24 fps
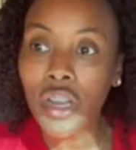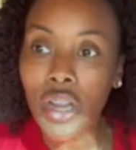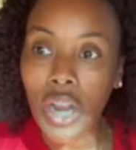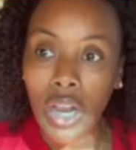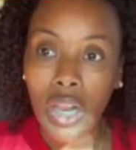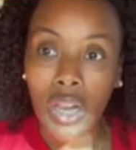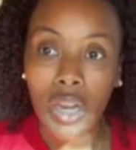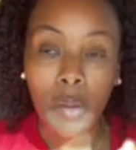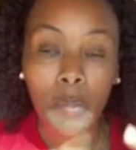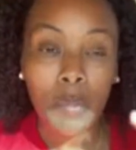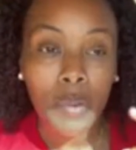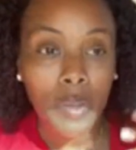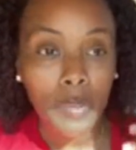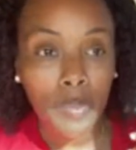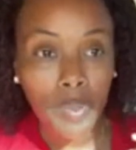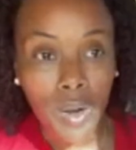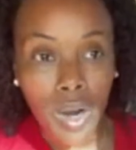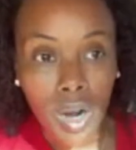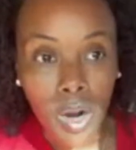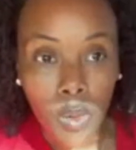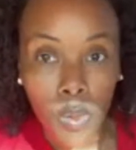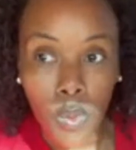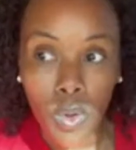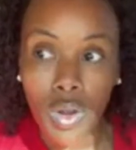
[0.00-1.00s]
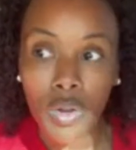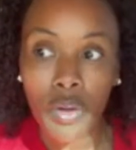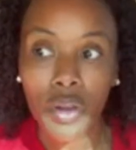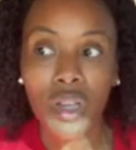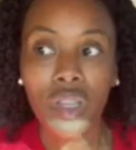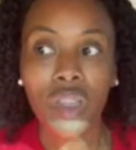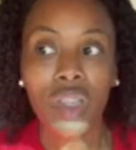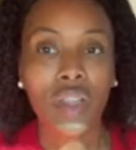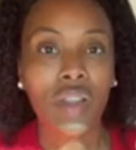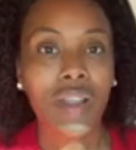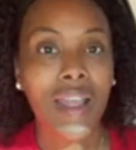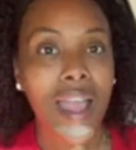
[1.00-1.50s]
a lot of people are worried,
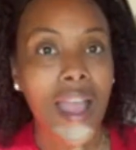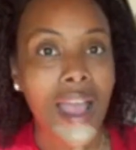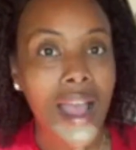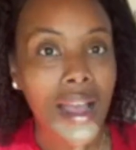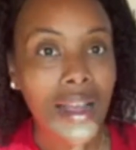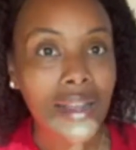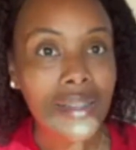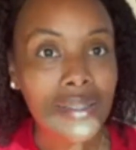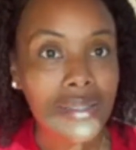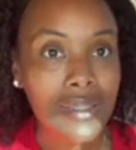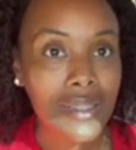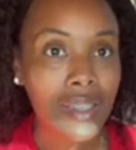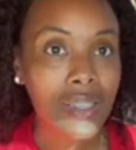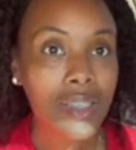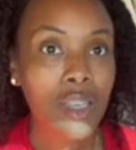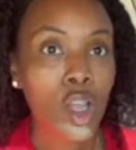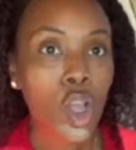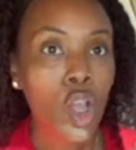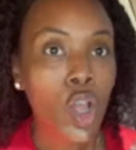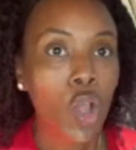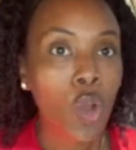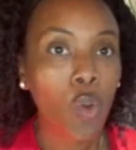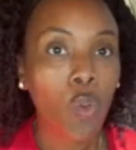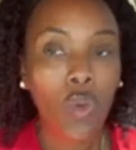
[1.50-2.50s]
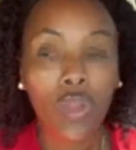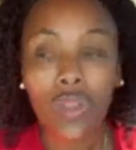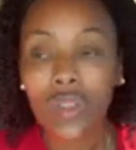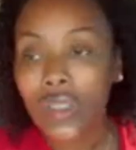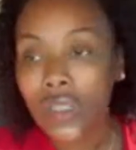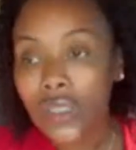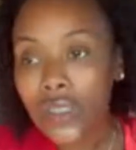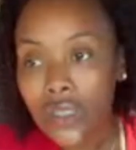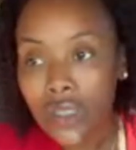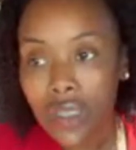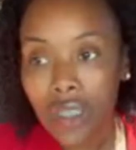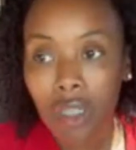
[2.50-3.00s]
they're asking, will they
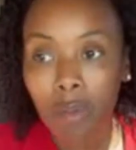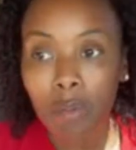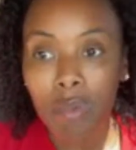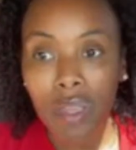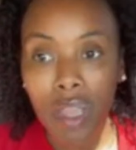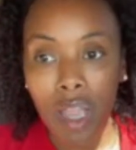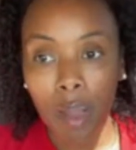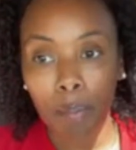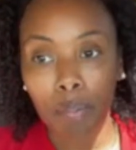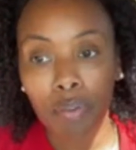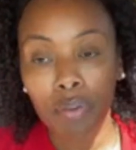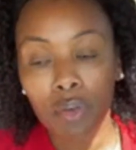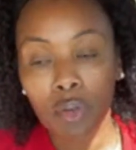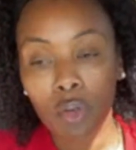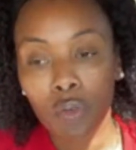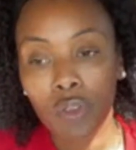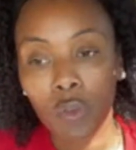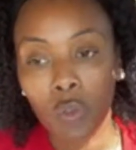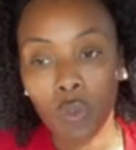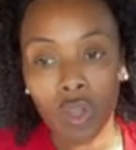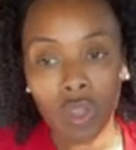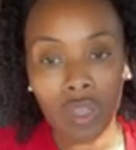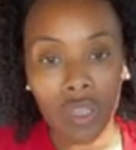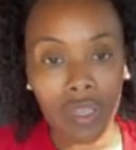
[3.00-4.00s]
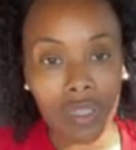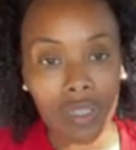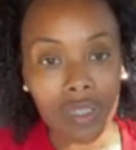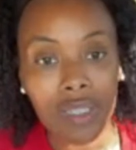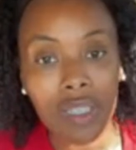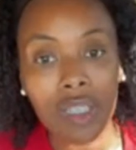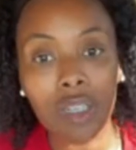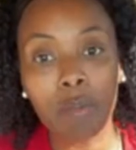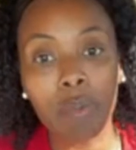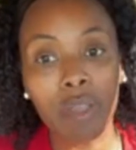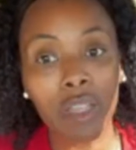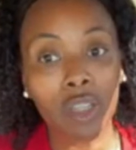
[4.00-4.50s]
still be approving, will they
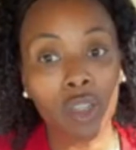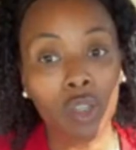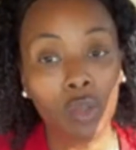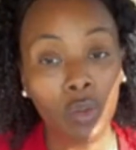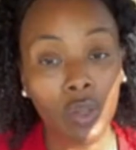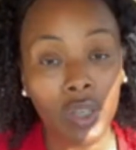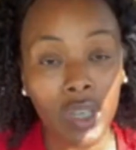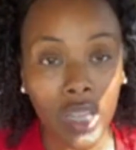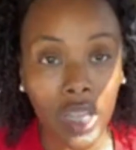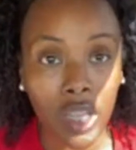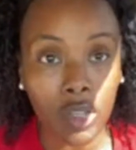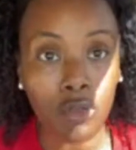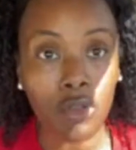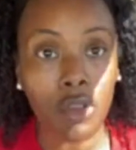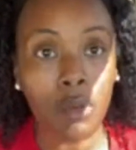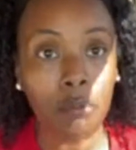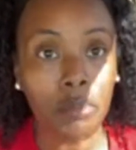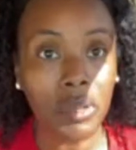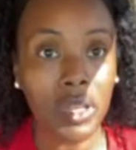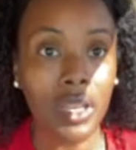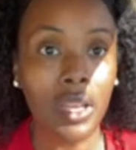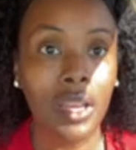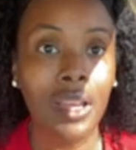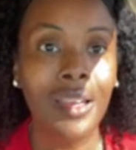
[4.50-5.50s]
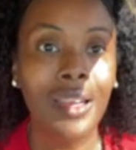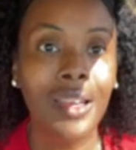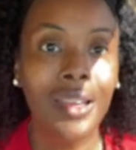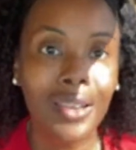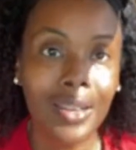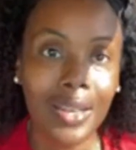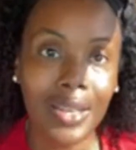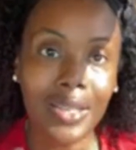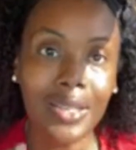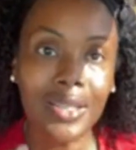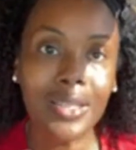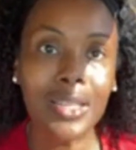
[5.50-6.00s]
still be doing H-1B?
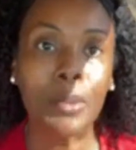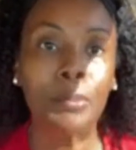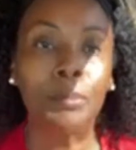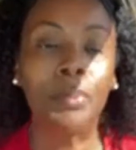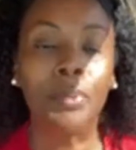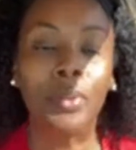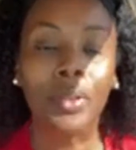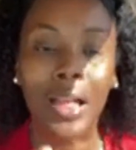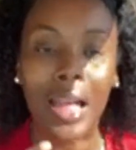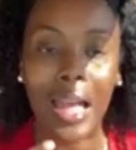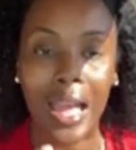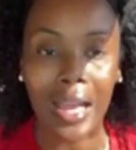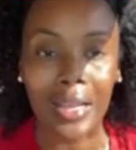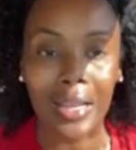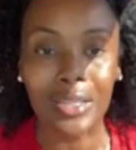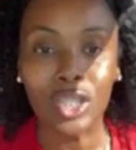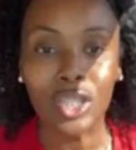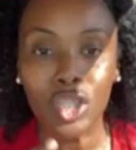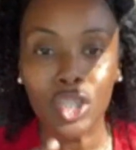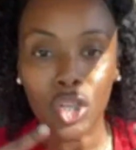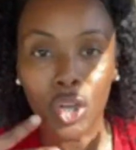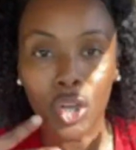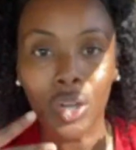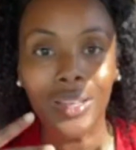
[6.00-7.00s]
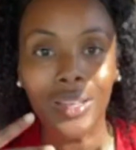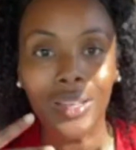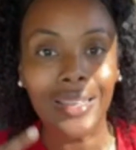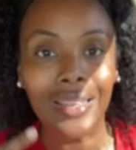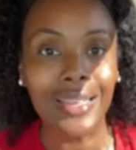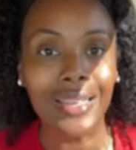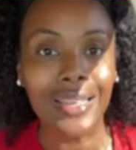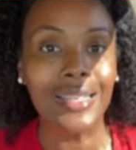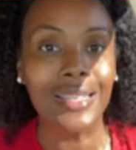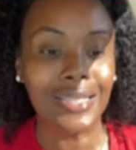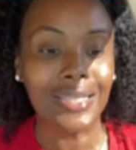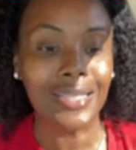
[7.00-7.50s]
The simple answer
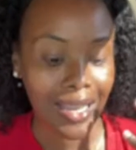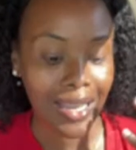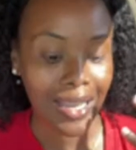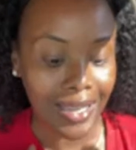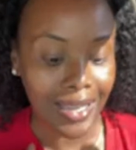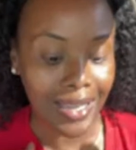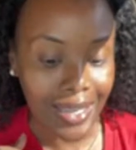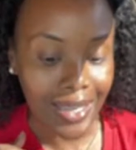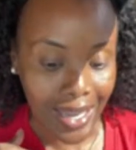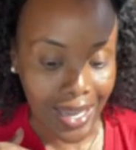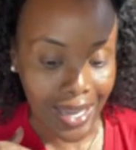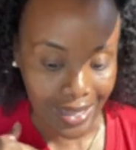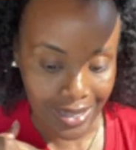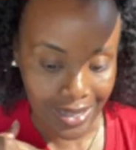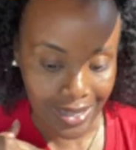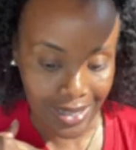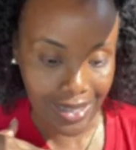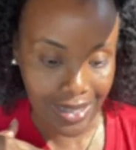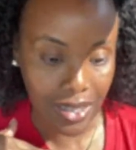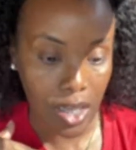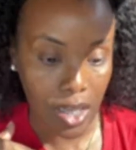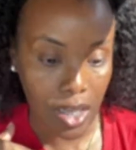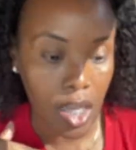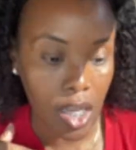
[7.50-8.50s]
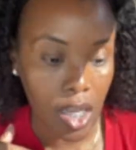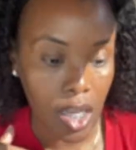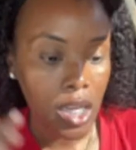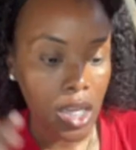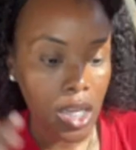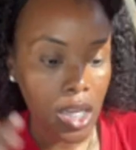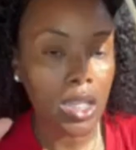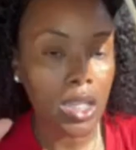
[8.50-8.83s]
is yes. The